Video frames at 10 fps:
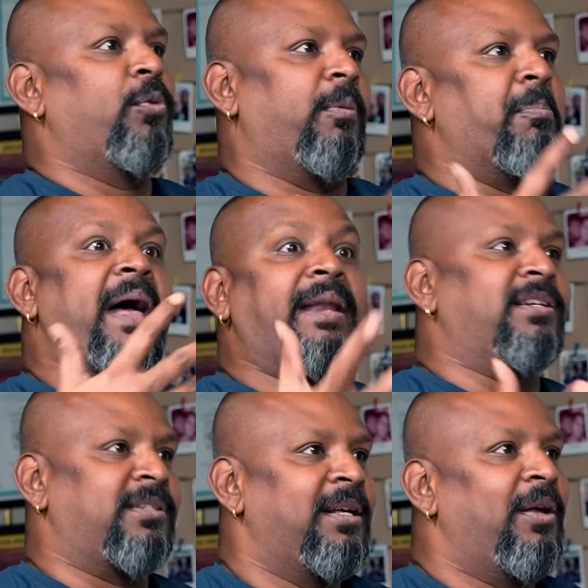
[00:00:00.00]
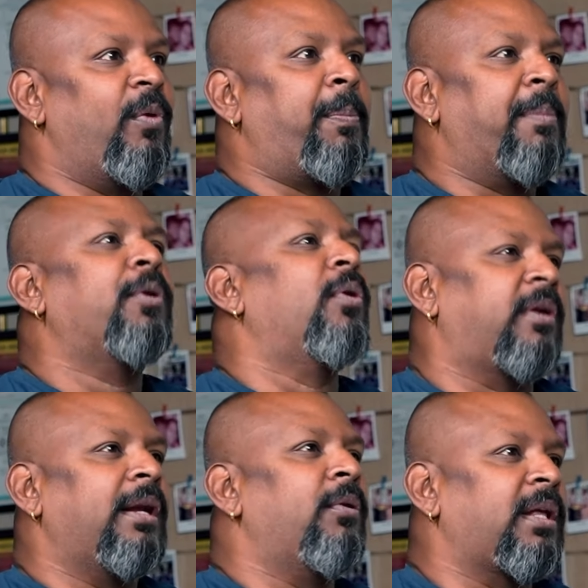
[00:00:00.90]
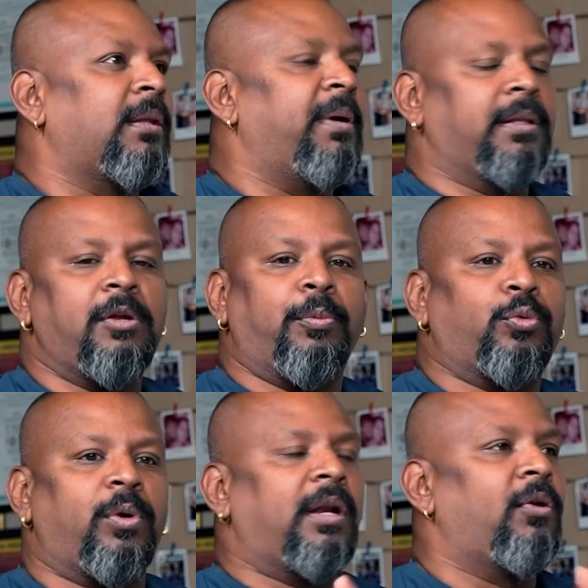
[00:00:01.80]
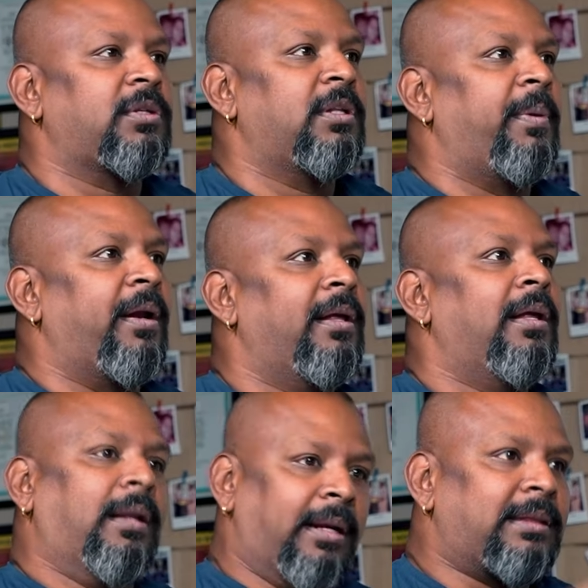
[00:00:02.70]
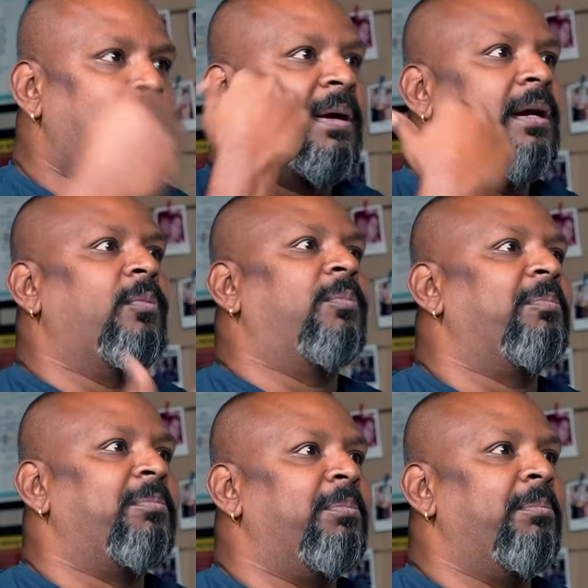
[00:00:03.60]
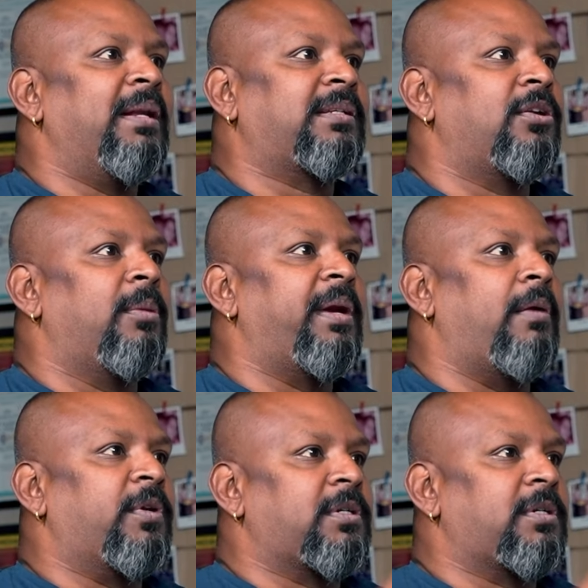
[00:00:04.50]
a marriage where people don't really look at the money, then you put 2 kilos in the biryani. Let the mutton melt into the biryani, which